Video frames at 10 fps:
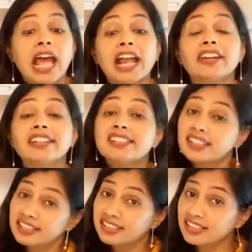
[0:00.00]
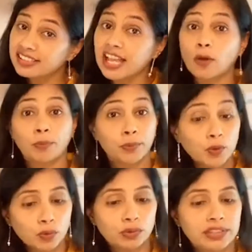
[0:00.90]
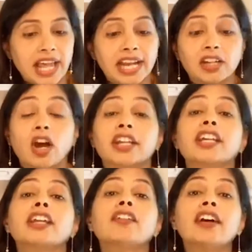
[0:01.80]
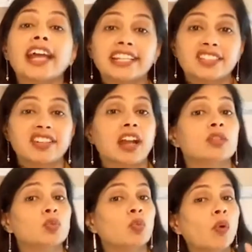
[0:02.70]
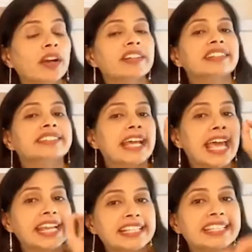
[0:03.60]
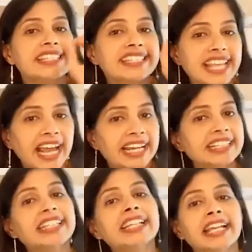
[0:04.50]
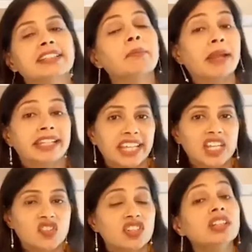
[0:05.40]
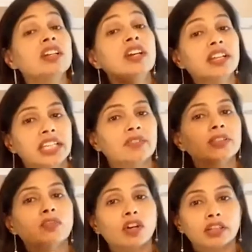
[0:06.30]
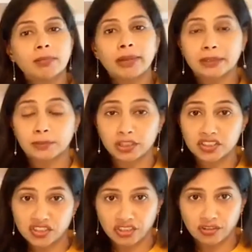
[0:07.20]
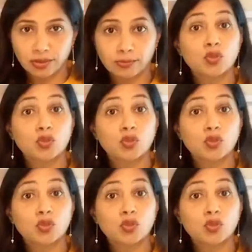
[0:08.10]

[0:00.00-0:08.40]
And researchers have proved that oregano extracts work exactly like the medication given for metabolic syndrome.